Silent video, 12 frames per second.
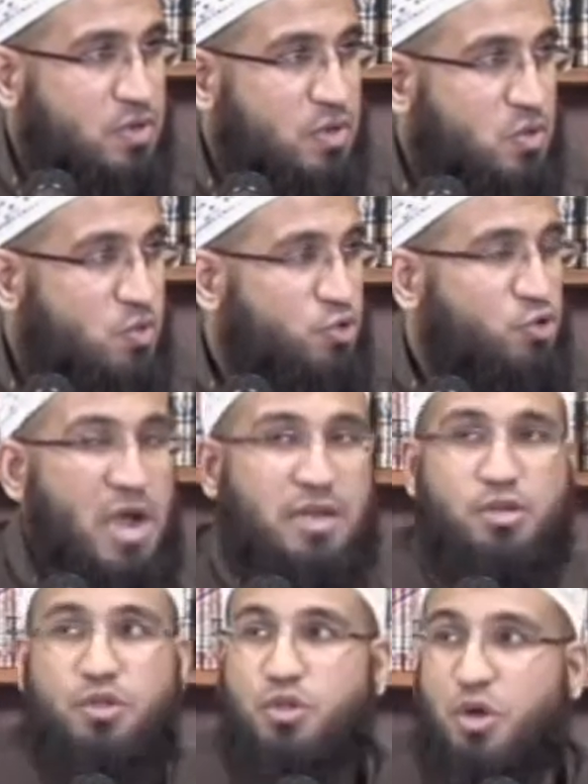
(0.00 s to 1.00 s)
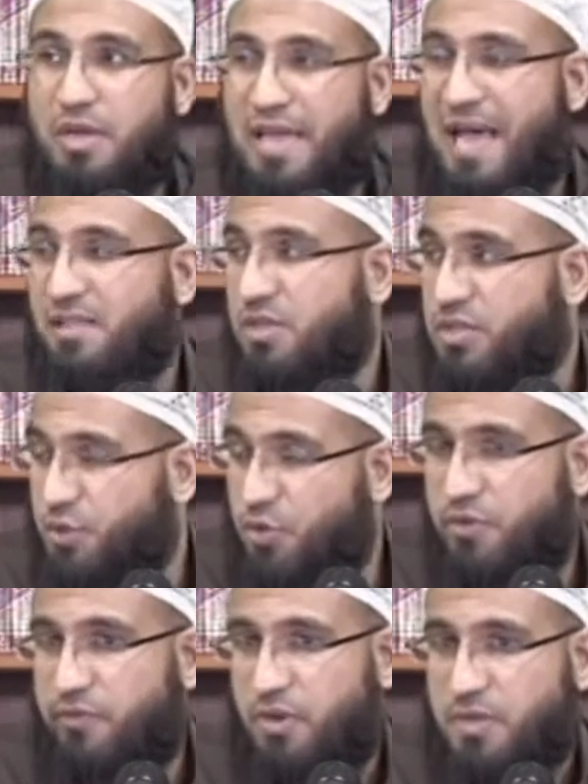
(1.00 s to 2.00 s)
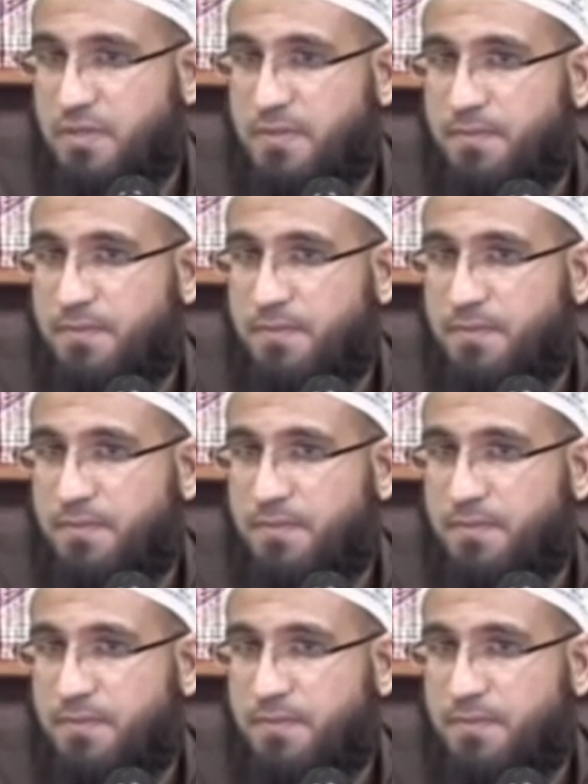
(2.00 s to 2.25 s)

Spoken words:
who try to look at this universe,